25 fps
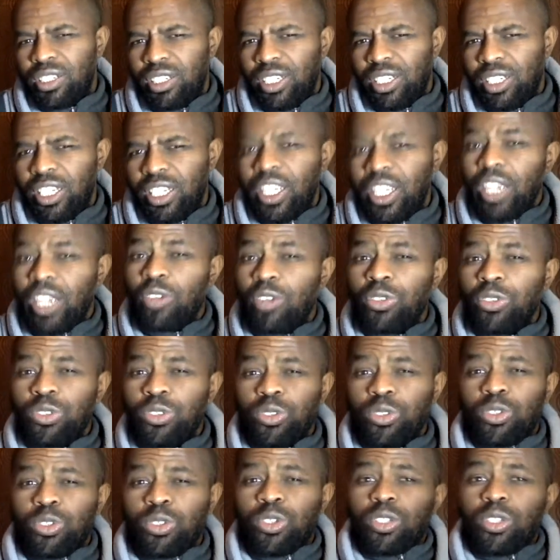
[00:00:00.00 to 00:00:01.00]
He
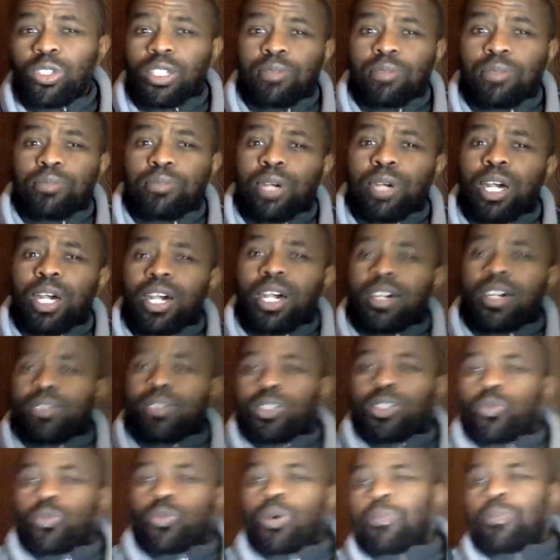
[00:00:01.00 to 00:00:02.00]
also thought about,
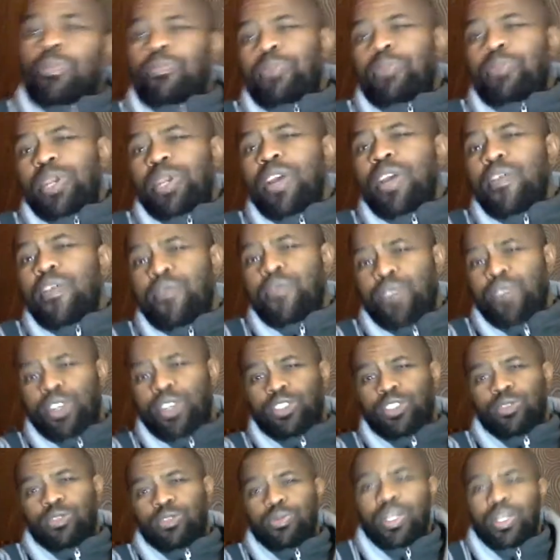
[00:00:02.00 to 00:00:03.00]
he wants Biafra
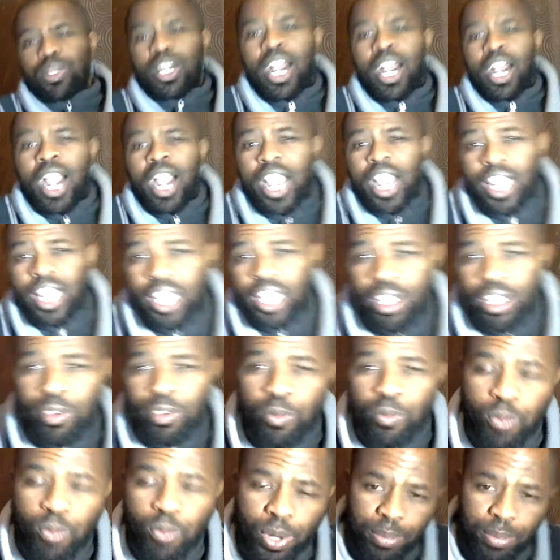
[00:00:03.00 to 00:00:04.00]
to be highly
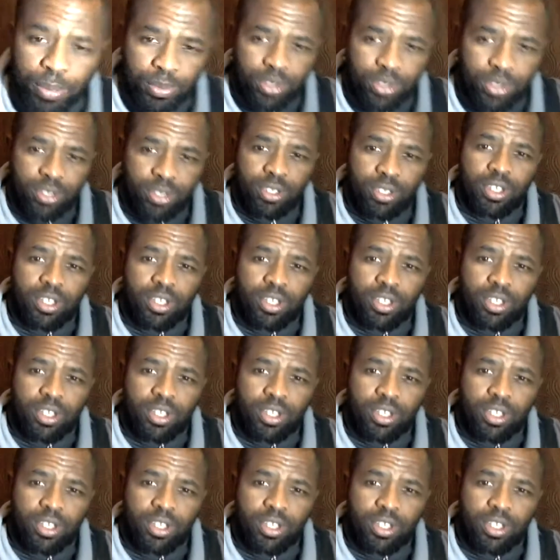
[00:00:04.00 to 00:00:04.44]
equipped.